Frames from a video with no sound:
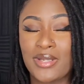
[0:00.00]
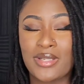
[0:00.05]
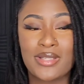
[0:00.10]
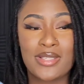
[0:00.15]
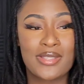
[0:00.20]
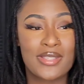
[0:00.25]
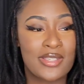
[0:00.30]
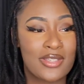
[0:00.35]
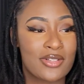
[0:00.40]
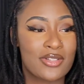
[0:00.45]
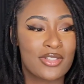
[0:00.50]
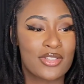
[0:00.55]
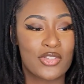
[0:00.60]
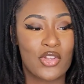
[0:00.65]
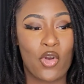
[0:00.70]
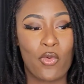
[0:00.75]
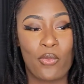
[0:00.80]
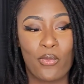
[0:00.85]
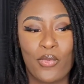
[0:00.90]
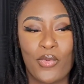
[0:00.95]
Casile
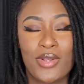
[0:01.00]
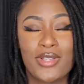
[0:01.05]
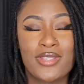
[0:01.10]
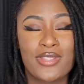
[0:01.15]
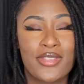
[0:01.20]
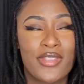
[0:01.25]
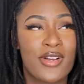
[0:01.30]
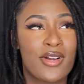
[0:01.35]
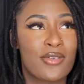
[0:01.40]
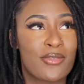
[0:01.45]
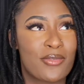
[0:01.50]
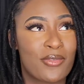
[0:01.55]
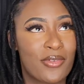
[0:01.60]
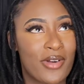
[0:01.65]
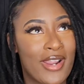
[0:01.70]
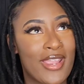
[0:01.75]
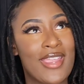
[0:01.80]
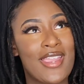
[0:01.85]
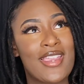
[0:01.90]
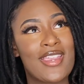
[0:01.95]
Soap was the
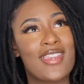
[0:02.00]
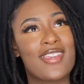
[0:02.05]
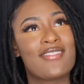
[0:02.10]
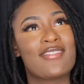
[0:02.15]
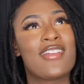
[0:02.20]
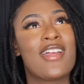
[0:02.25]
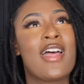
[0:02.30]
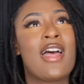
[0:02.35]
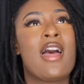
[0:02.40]
rave.